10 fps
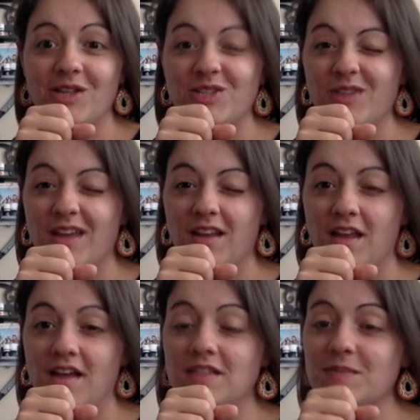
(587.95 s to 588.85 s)
I do that a
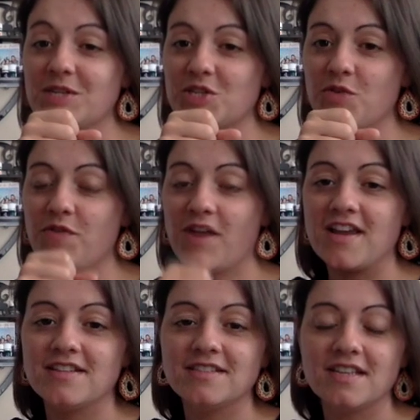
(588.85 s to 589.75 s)
lot, especially with
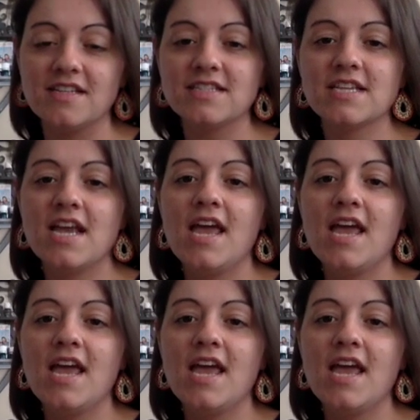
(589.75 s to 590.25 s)
frankincense.